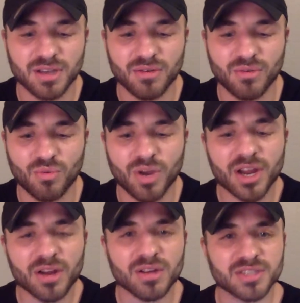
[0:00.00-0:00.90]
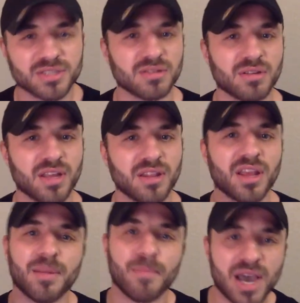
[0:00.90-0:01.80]
where is in a
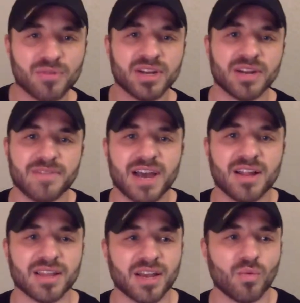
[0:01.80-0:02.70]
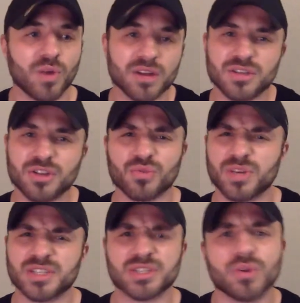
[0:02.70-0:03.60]
mountain, in a valley, like where's all the
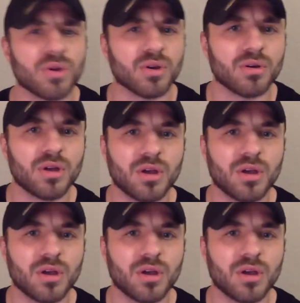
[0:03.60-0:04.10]
rich soil?